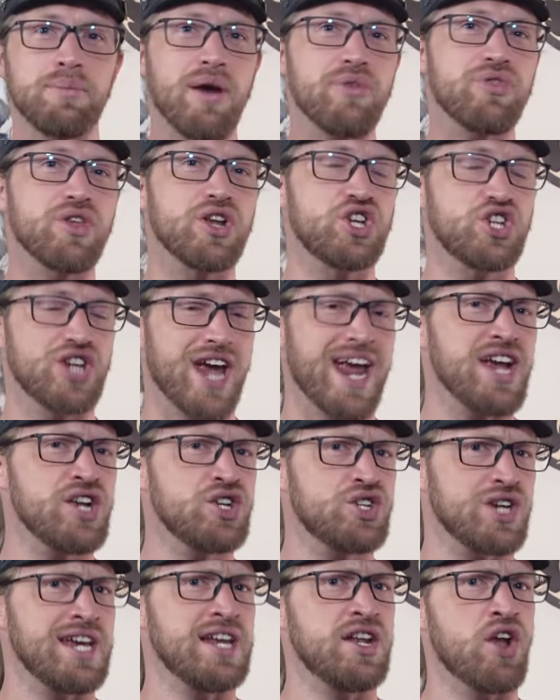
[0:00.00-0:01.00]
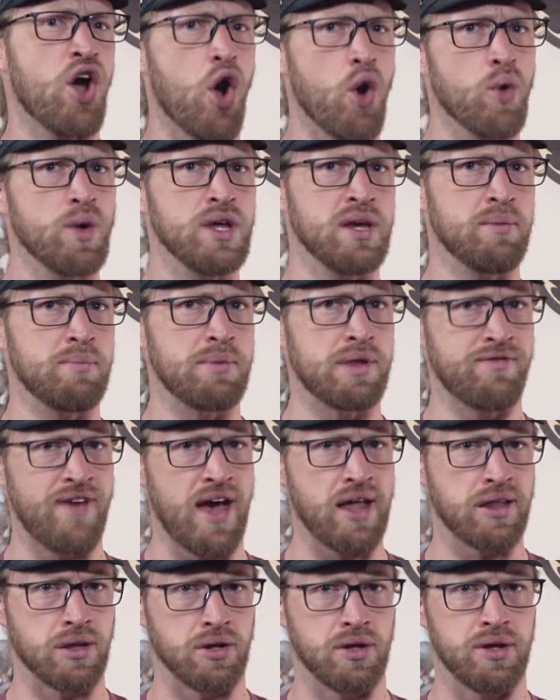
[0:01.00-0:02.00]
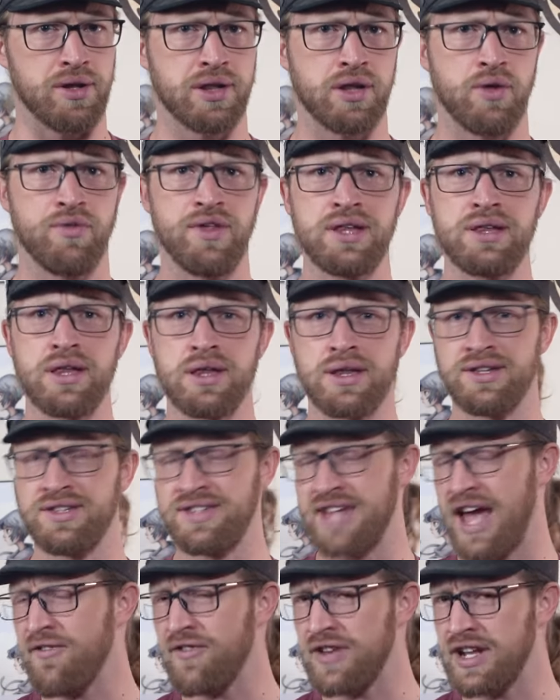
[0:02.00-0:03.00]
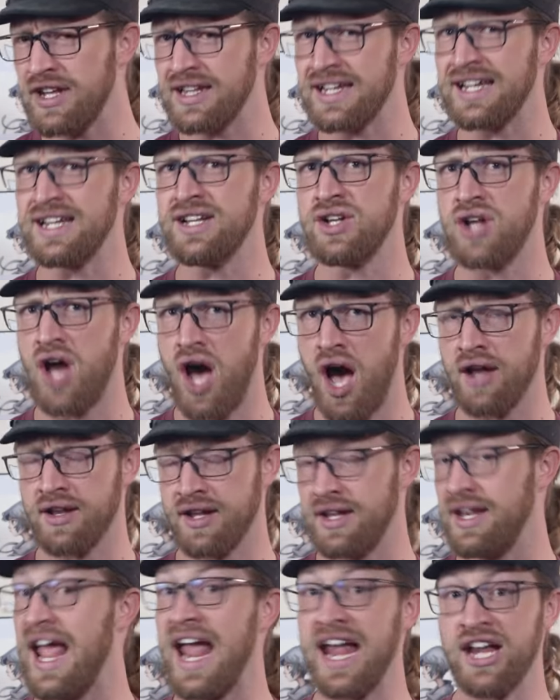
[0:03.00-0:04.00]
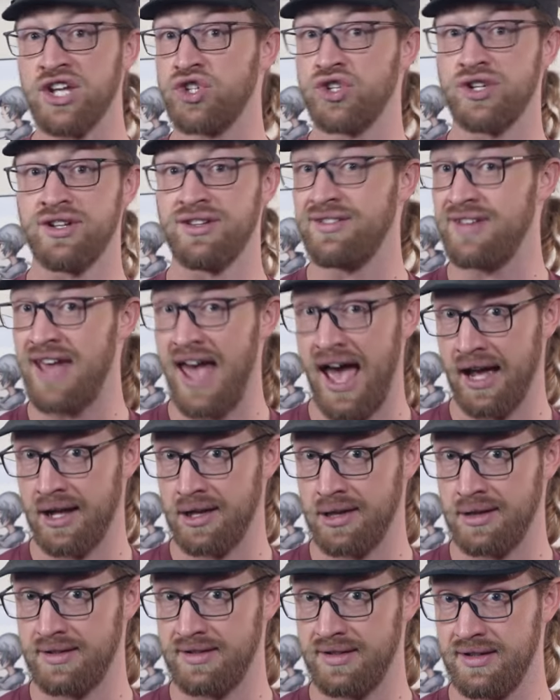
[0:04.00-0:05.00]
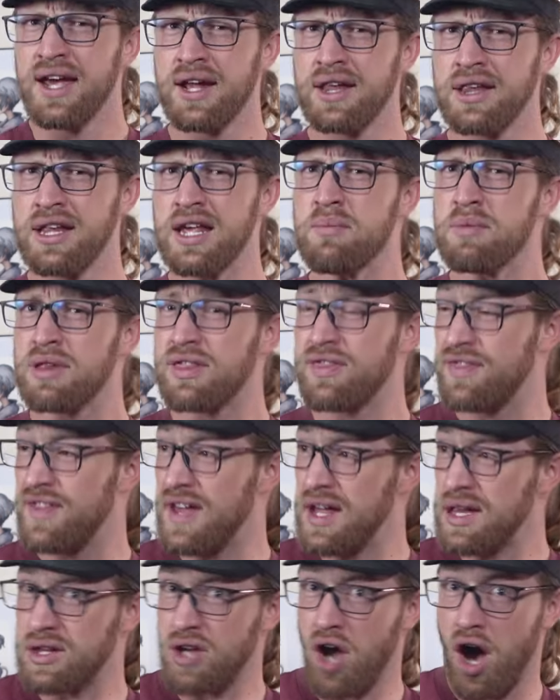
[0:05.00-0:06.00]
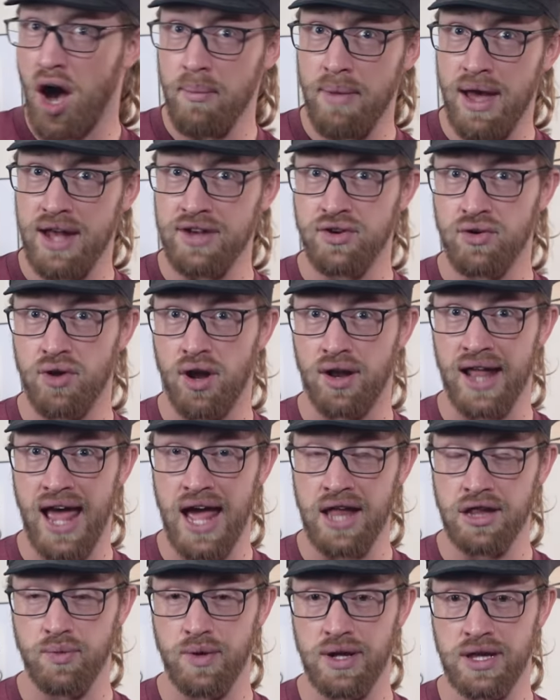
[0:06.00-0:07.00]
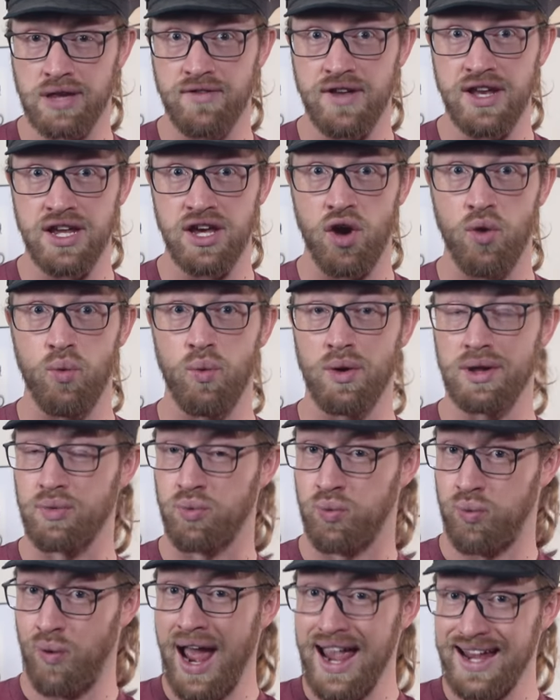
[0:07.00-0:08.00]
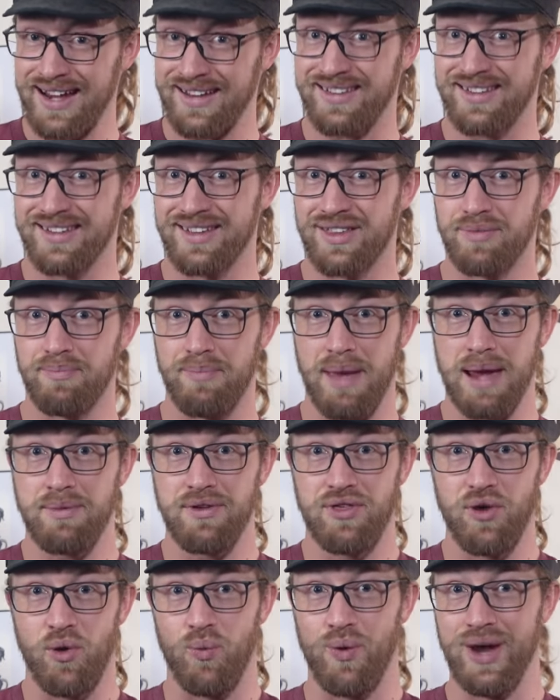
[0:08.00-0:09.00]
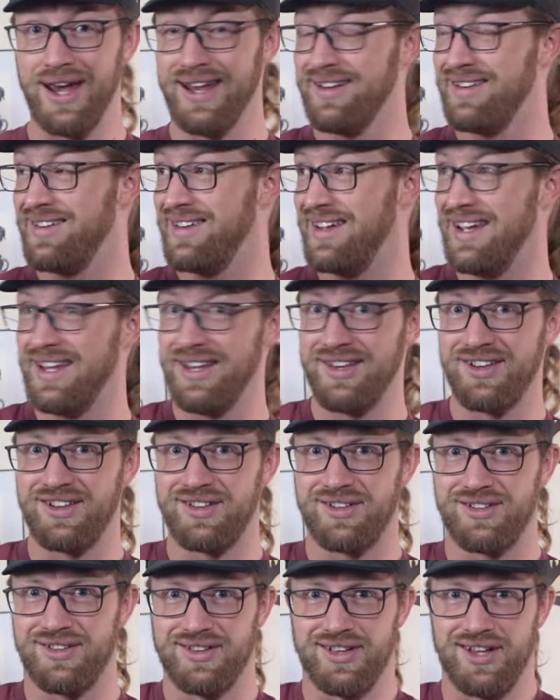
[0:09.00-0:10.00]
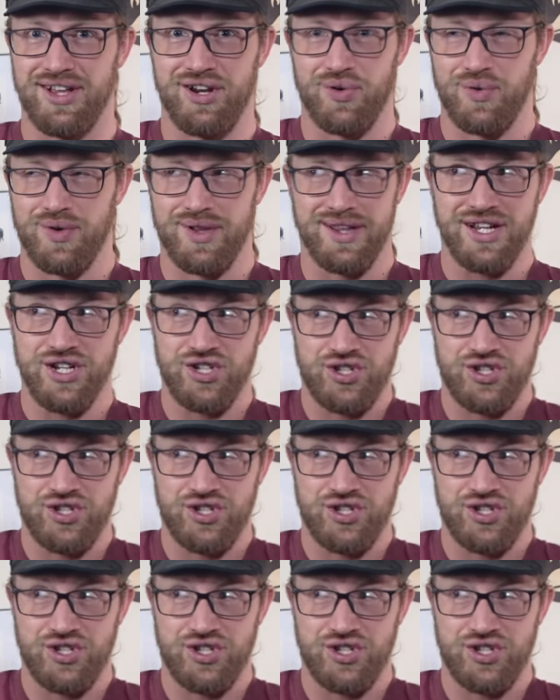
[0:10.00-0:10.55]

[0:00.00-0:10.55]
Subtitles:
about the change in Odium's vessel, so this is definitely not an ancient text. It seems this commenter on last week's video was right. Maybe the Wind is literally